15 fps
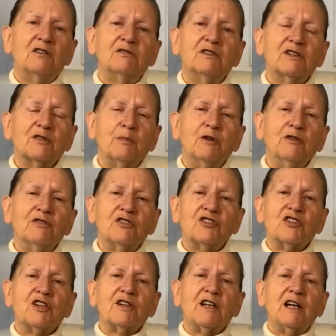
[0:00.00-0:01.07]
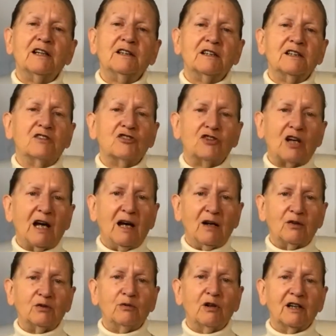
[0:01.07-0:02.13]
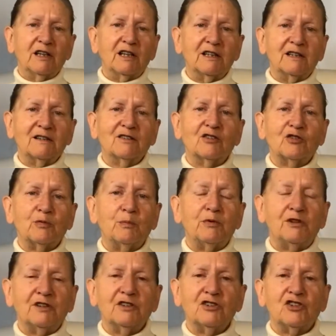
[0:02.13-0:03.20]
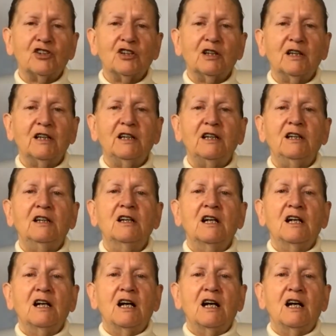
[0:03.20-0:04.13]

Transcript: response to that is, how do I get spiritually